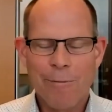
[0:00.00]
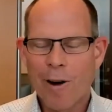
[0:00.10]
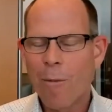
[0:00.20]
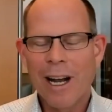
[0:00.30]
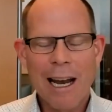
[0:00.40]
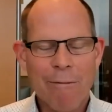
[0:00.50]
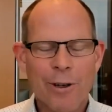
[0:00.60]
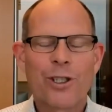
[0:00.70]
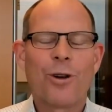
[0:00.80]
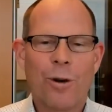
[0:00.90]
From
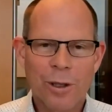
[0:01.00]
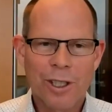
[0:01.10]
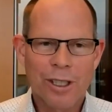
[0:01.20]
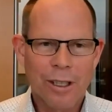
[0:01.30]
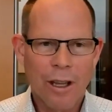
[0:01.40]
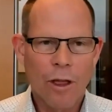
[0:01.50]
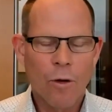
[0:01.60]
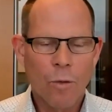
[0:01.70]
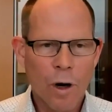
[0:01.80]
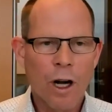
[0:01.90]
whatever source,
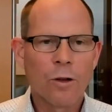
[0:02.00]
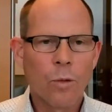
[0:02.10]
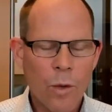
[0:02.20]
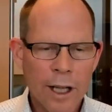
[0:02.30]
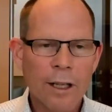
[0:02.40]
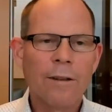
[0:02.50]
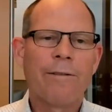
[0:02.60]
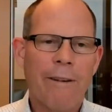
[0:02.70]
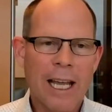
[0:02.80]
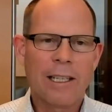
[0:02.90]
the world will
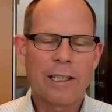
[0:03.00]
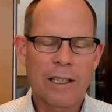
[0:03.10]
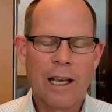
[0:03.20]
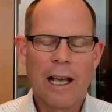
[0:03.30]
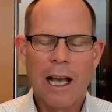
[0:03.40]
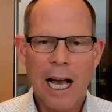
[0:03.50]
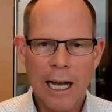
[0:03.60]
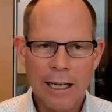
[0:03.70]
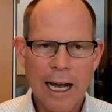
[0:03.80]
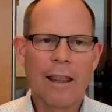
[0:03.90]
face
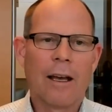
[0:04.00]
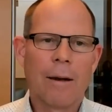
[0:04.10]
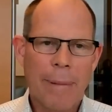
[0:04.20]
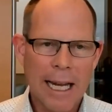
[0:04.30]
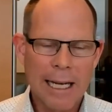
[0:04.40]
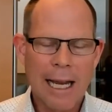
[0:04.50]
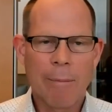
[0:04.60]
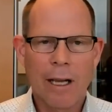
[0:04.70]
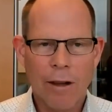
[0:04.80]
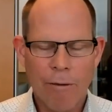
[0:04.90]
another
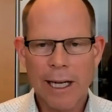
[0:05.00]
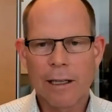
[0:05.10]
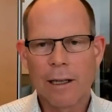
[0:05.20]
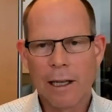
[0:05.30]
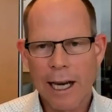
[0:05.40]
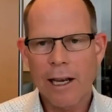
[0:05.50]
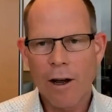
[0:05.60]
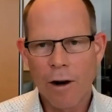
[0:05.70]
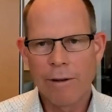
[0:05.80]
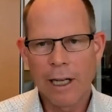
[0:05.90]
pandemic threat like
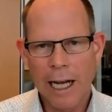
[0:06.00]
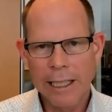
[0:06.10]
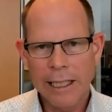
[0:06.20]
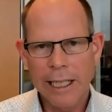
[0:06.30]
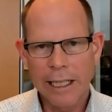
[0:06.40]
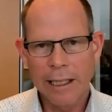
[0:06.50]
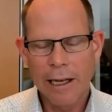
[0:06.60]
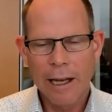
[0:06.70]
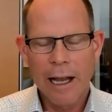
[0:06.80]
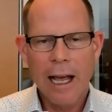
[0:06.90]
COVID-19.
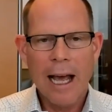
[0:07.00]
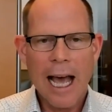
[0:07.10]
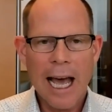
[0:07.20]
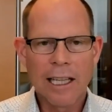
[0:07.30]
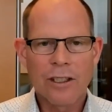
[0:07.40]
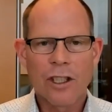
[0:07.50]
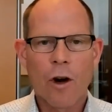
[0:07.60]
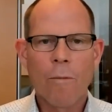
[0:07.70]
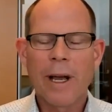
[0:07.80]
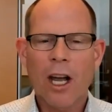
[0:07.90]
And
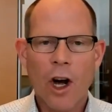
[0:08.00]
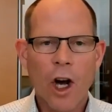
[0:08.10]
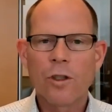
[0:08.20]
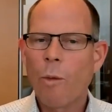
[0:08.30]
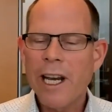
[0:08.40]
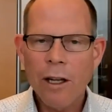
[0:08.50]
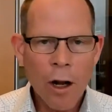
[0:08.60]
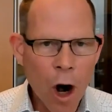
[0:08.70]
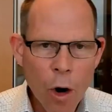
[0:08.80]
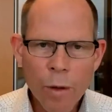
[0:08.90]
so because we
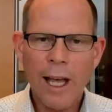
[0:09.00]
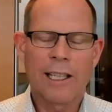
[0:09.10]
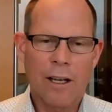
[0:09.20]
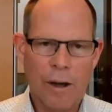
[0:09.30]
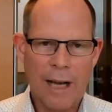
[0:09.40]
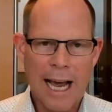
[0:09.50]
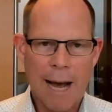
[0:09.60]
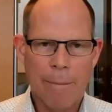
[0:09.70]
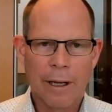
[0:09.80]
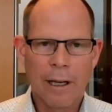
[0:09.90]
know that's going to
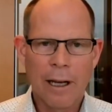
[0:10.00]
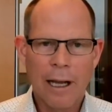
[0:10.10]
happen,